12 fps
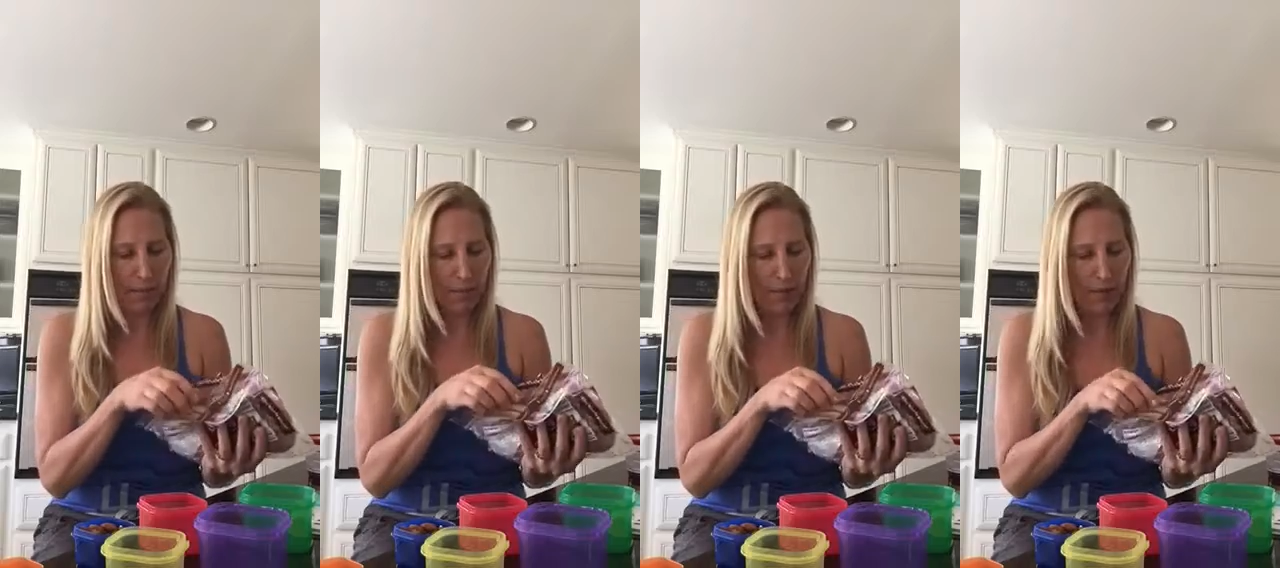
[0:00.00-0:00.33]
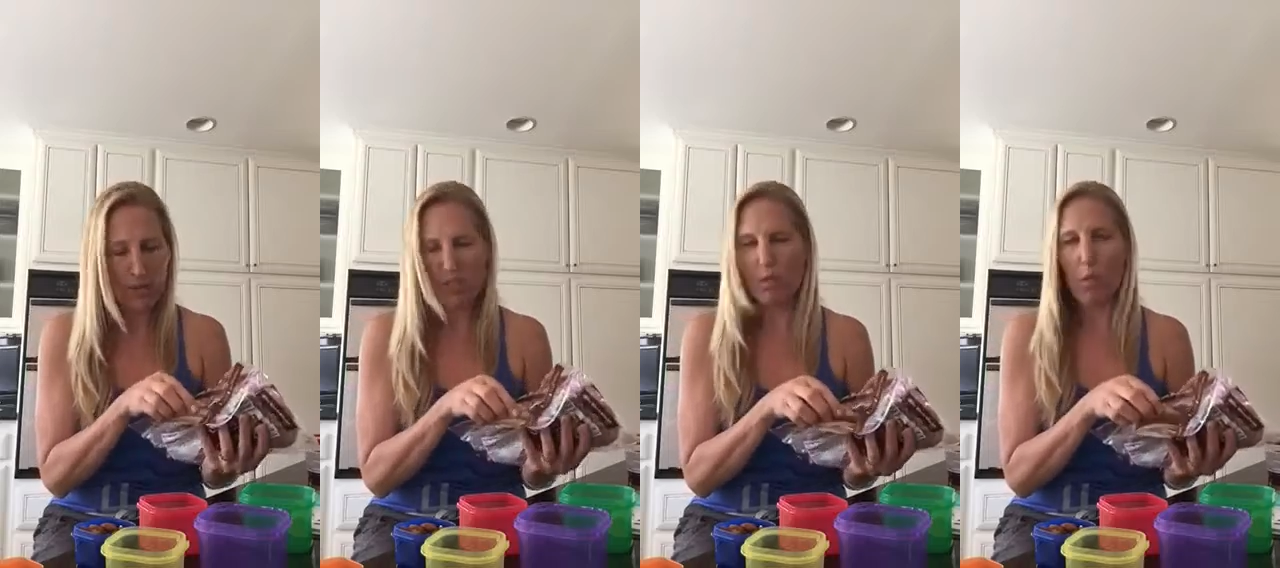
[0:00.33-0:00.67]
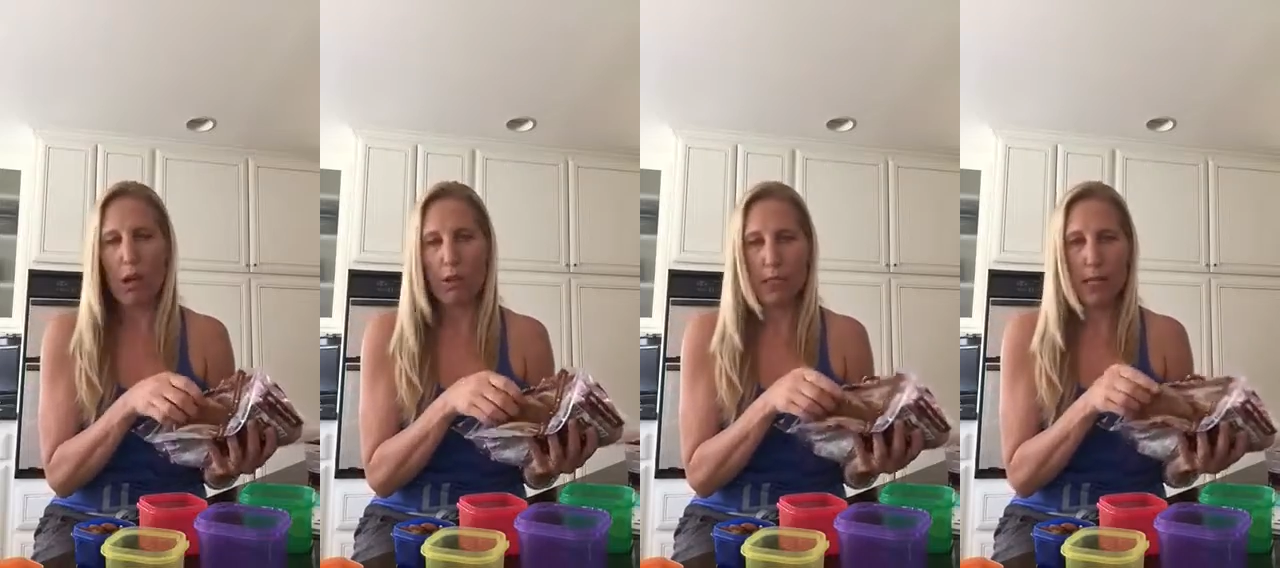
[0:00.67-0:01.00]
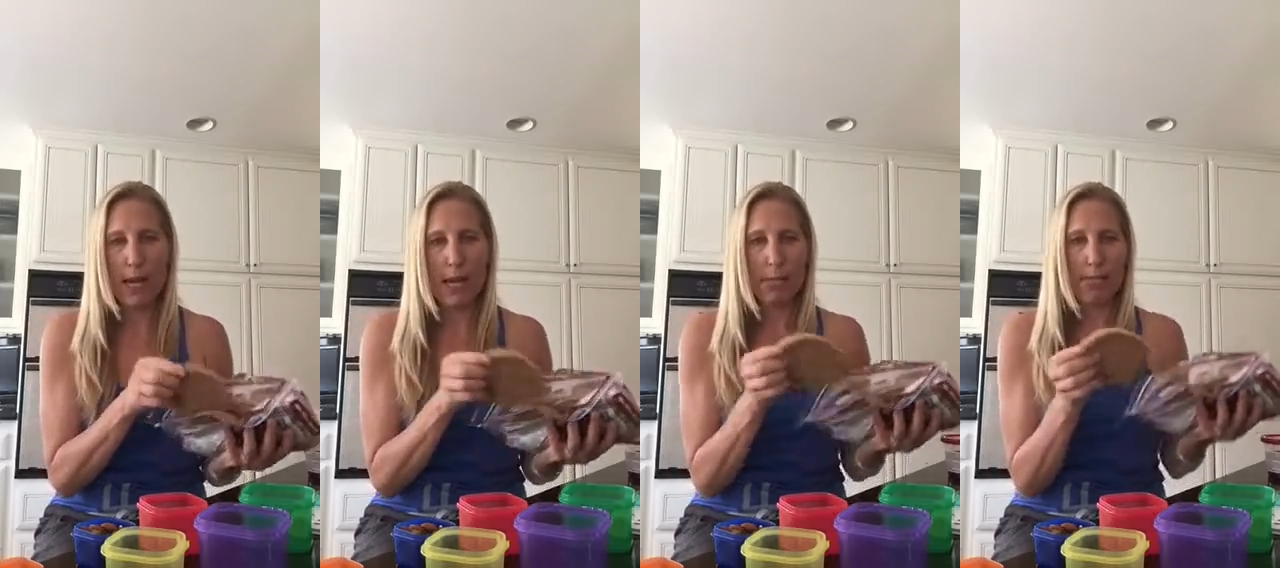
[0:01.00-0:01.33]
I use them all the
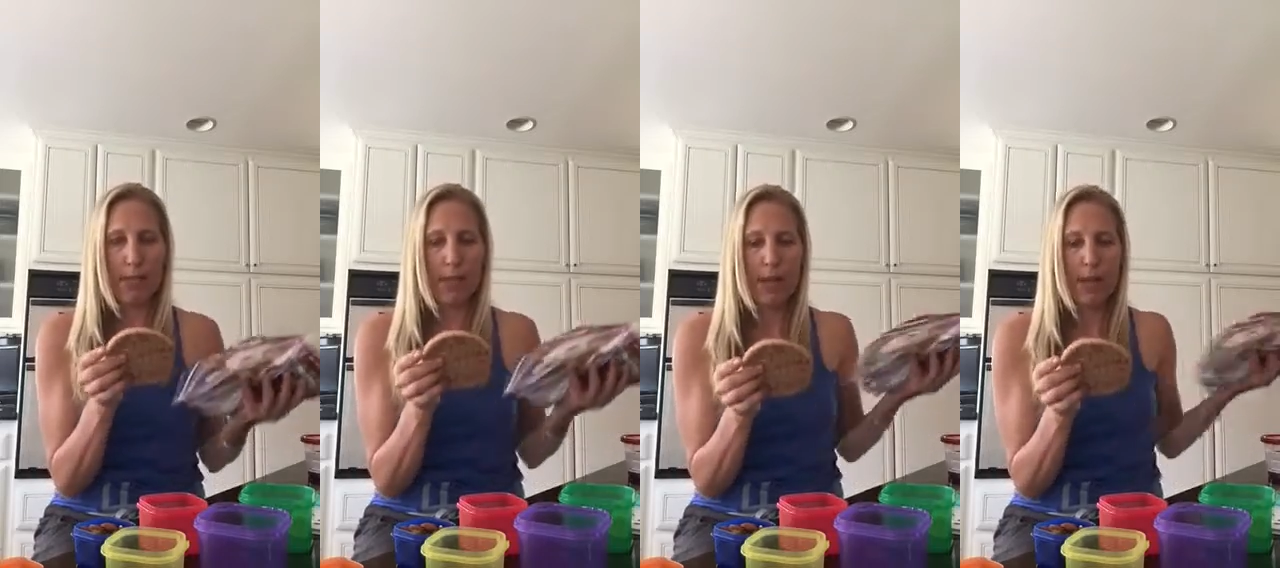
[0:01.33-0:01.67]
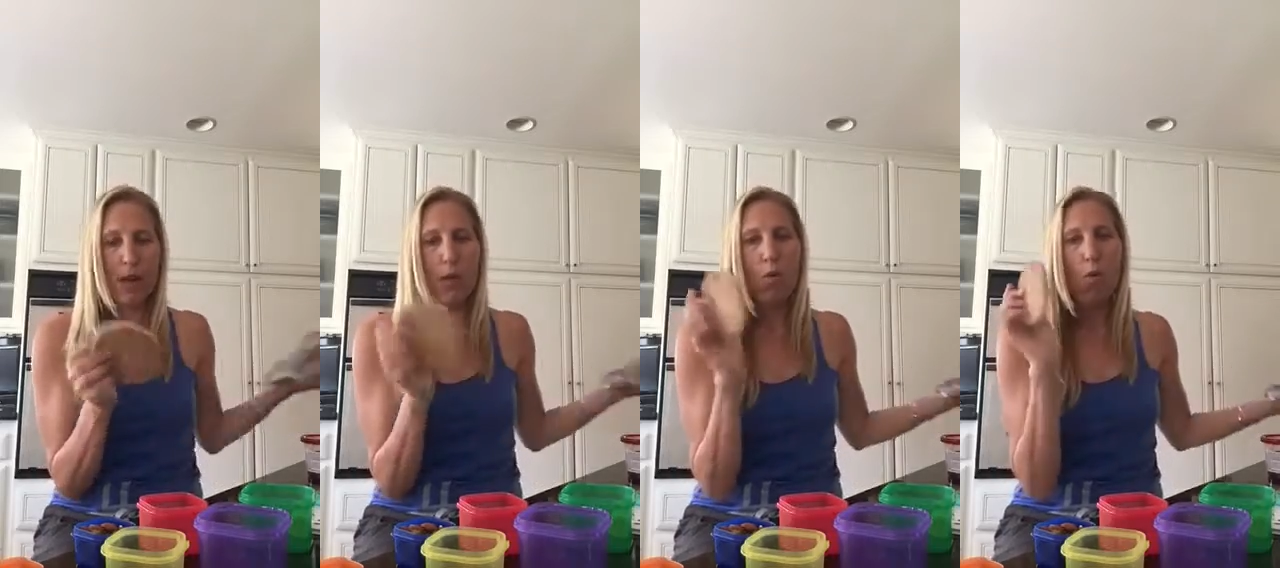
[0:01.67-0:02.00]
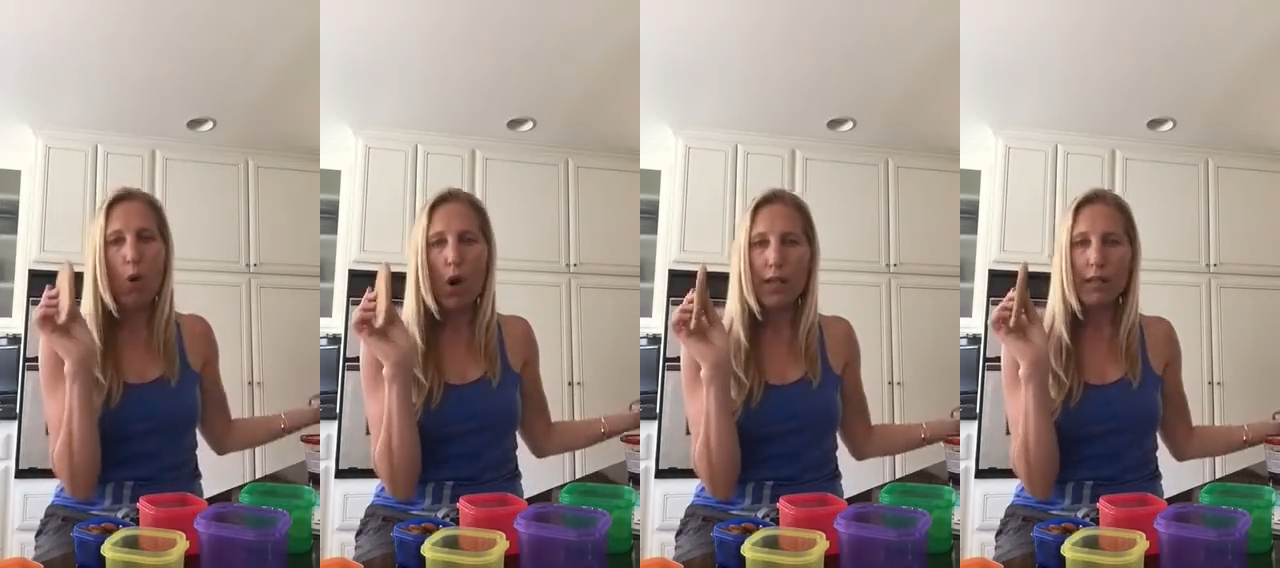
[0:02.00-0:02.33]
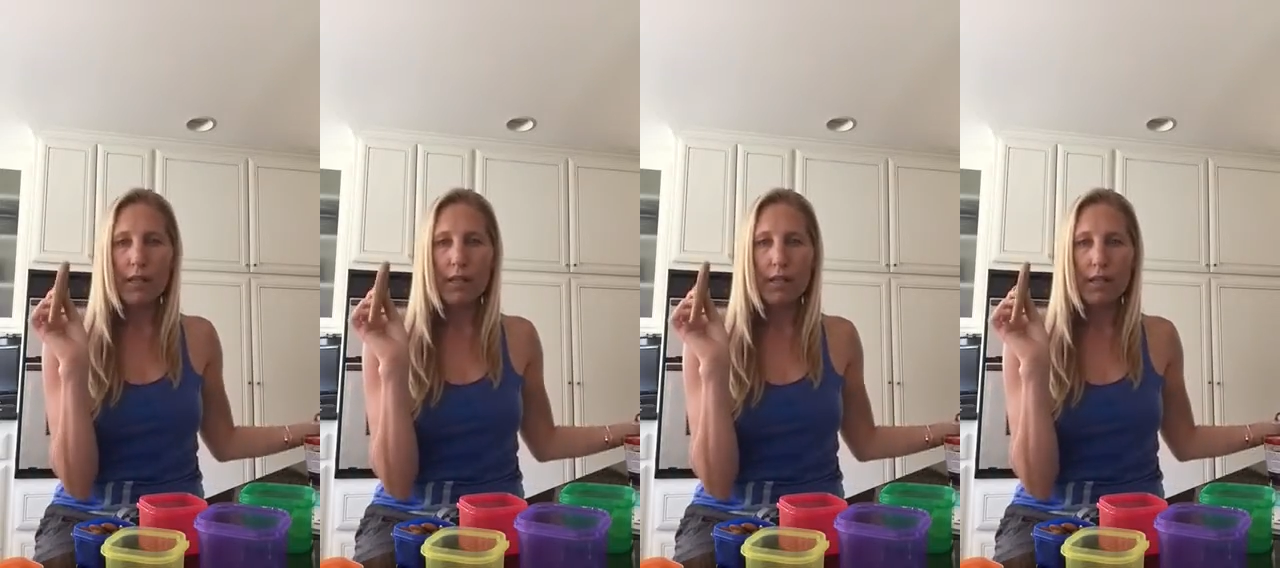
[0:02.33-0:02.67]
time.
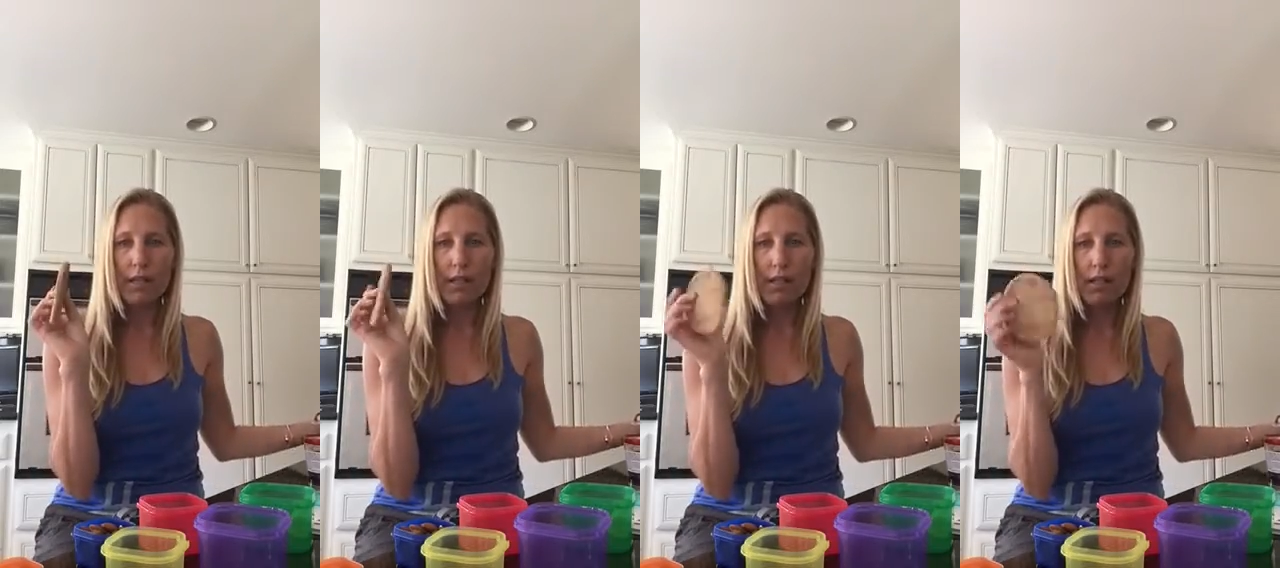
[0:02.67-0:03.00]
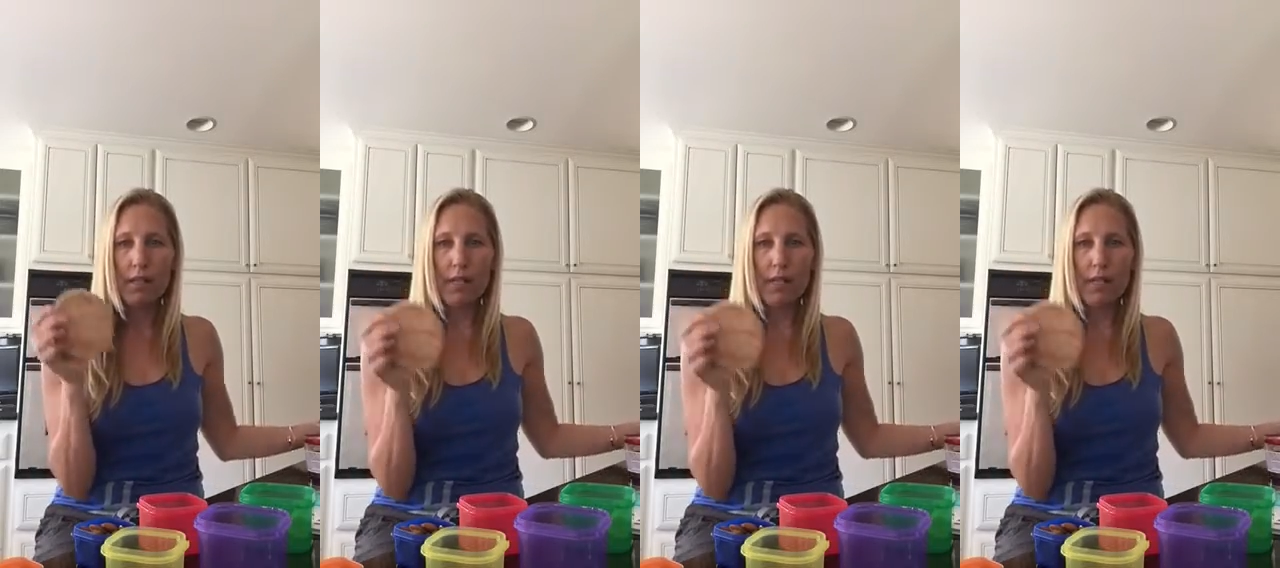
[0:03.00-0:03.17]
1